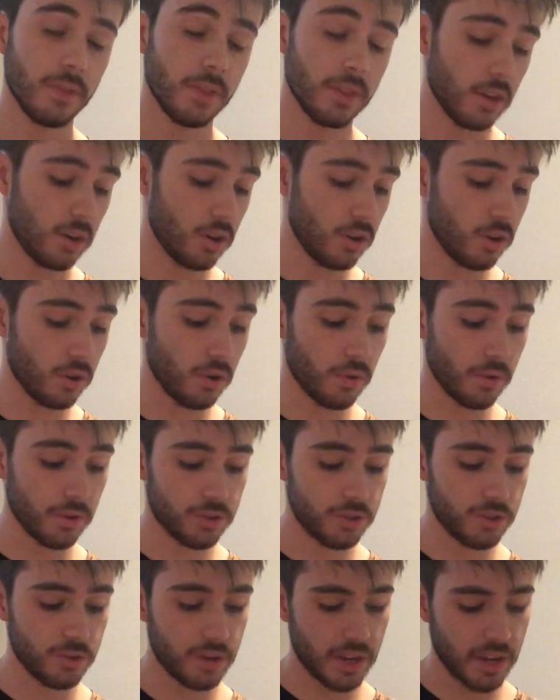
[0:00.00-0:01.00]
And you're going
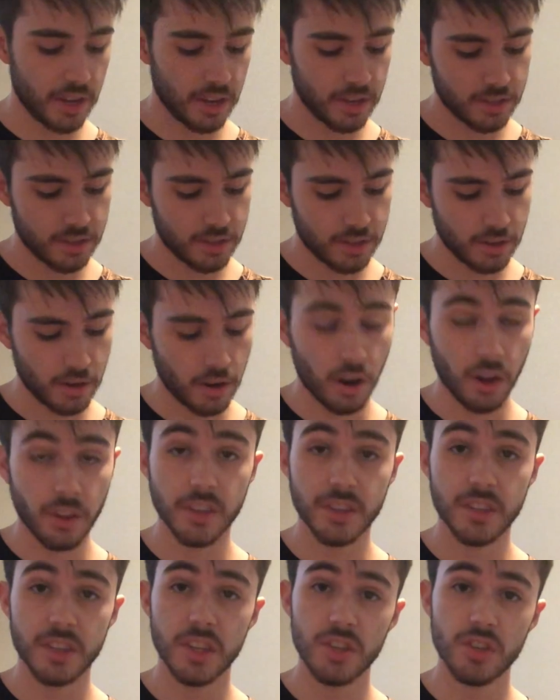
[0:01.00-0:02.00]
to hit on the
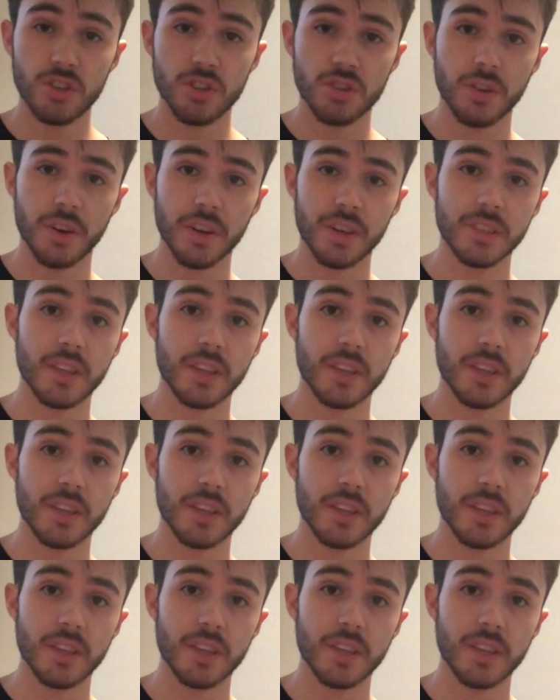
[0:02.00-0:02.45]
D string